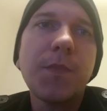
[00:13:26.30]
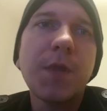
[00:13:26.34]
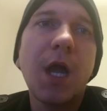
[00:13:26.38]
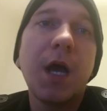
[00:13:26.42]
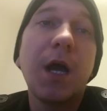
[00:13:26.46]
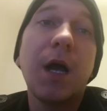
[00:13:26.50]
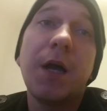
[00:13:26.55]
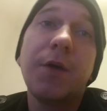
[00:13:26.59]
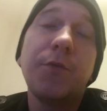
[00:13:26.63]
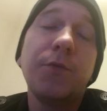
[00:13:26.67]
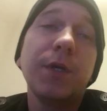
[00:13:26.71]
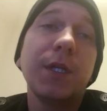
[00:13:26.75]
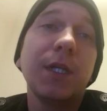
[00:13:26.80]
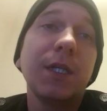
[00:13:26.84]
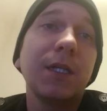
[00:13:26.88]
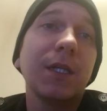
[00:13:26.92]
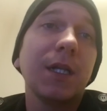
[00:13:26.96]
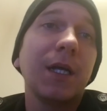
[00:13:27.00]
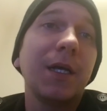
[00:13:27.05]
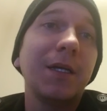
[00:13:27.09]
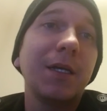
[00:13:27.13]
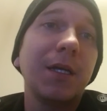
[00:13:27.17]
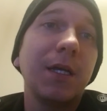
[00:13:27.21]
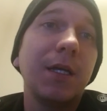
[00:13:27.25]
I really
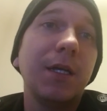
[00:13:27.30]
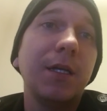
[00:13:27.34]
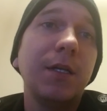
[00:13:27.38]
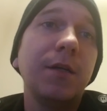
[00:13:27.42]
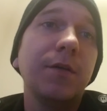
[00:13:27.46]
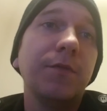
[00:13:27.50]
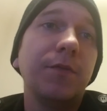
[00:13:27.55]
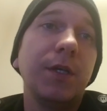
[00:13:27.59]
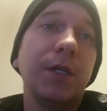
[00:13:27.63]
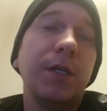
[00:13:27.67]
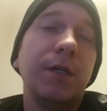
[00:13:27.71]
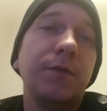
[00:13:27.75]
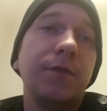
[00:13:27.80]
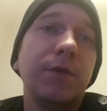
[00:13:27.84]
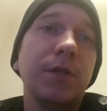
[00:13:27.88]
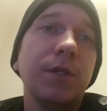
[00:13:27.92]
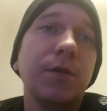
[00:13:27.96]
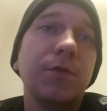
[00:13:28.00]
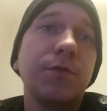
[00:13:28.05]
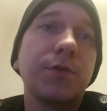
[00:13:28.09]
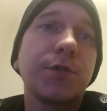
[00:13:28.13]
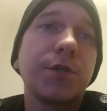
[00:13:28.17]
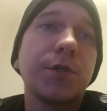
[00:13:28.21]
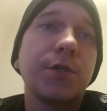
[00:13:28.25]
like any of the
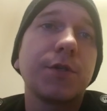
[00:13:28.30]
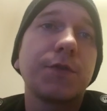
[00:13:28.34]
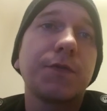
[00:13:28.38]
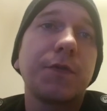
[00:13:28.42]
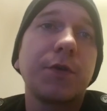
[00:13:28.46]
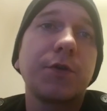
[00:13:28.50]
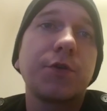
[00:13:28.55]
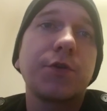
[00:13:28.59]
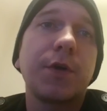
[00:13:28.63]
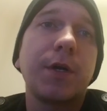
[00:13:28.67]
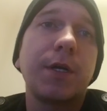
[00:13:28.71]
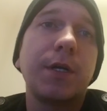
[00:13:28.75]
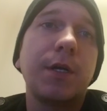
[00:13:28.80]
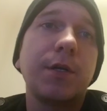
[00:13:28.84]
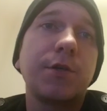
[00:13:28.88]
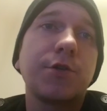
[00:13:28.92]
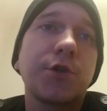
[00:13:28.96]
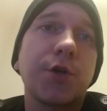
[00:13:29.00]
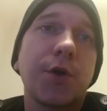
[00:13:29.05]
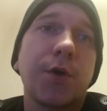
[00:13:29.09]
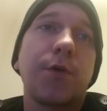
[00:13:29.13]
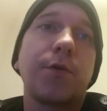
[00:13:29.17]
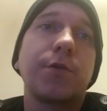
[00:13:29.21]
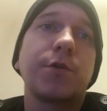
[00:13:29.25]
evolutions for trying to
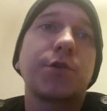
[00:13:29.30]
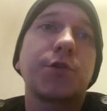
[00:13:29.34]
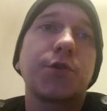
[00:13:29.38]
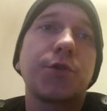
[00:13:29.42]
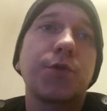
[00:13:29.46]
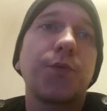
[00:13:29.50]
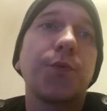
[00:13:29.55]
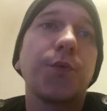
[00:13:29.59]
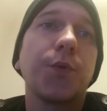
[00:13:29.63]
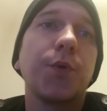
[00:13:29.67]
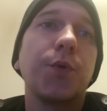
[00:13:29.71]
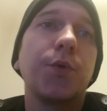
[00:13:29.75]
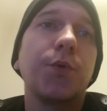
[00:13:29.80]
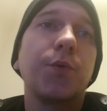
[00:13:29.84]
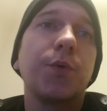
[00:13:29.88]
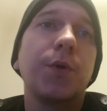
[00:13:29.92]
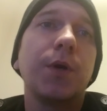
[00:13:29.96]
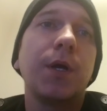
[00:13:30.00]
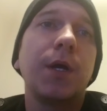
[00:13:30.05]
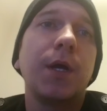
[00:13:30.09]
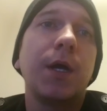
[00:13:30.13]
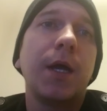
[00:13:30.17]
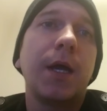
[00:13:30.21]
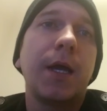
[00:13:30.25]
charge through
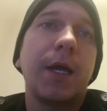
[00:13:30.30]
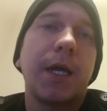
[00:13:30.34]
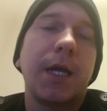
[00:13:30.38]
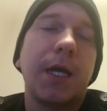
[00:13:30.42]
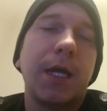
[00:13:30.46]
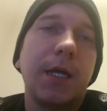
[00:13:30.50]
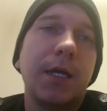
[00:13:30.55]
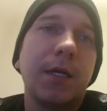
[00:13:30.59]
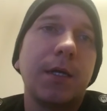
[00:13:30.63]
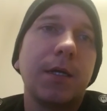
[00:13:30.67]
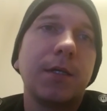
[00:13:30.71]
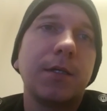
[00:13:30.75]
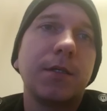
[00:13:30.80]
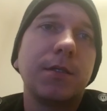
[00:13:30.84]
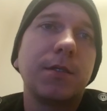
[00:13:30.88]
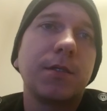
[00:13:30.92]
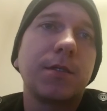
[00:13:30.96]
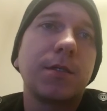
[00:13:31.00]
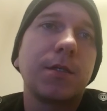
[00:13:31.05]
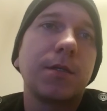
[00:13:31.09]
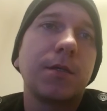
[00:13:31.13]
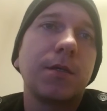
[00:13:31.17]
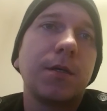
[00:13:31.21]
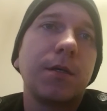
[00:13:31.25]

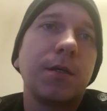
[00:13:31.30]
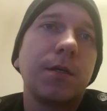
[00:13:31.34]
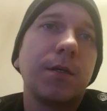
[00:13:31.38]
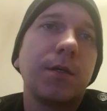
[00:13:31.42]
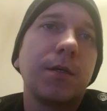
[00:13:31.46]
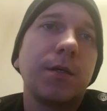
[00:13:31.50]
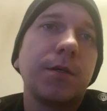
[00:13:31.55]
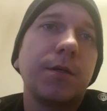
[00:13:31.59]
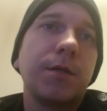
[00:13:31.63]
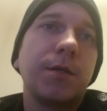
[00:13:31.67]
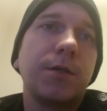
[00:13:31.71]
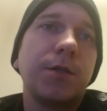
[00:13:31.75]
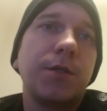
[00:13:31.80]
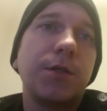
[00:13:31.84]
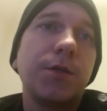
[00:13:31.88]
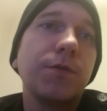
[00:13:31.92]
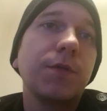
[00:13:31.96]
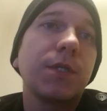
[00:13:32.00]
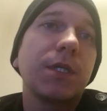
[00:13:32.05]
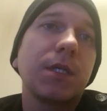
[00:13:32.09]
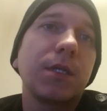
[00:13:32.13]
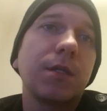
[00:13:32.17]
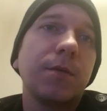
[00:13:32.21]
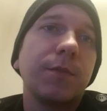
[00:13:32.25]
and
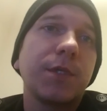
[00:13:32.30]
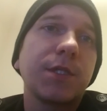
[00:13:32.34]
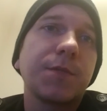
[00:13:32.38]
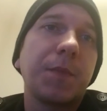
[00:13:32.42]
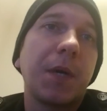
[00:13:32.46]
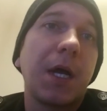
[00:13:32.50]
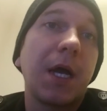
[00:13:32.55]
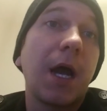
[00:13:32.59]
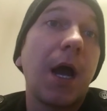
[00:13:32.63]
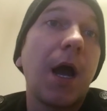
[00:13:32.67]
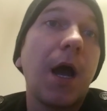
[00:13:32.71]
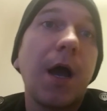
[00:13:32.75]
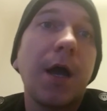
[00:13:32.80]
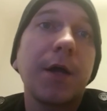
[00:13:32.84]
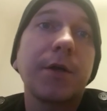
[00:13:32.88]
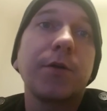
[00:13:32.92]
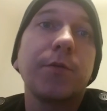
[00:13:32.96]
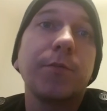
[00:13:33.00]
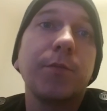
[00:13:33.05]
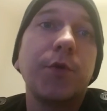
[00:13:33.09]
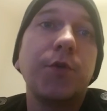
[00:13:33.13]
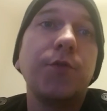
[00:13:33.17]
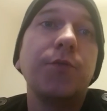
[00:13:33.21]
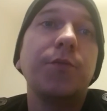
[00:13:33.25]
using them as my higher
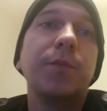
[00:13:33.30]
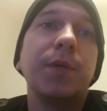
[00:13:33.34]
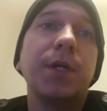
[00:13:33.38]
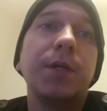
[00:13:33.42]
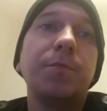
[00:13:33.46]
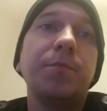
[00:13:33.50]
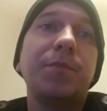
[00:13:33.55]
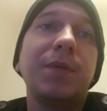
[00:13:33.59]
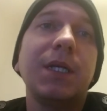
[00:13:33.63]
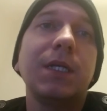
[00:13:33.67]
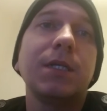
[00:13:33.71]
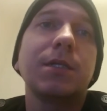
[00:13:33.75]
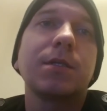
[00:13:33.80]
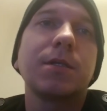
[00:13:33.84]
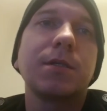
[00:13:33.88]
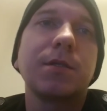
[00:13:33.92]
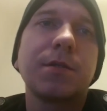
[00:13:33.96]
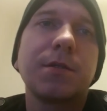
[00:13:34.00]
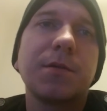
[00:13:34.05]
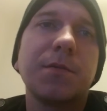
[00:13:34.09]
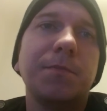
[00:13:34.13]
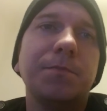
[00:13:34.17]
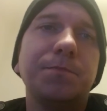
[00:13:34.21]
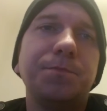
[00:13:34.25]
movement pieces.